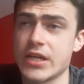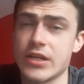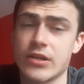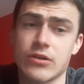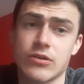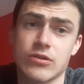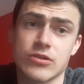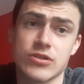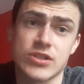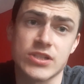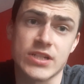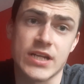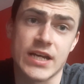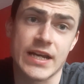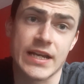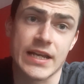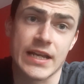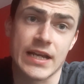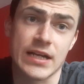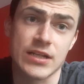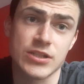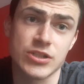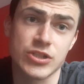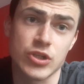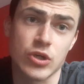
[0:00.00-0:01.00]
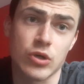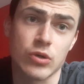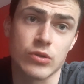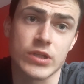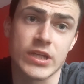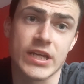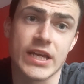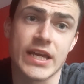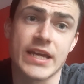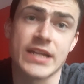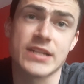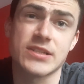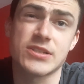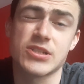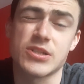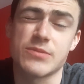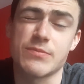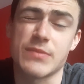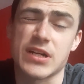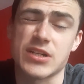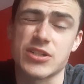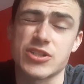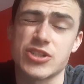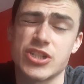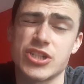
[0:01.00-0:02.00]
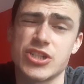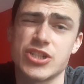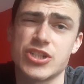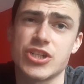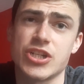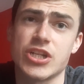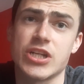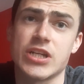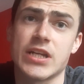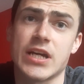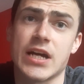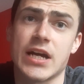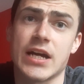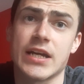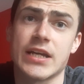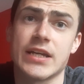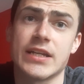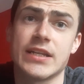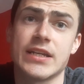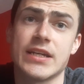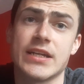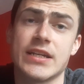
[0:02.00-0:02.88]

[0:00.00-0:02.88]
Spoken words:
you know, saying that Saul Niguez to Manchester United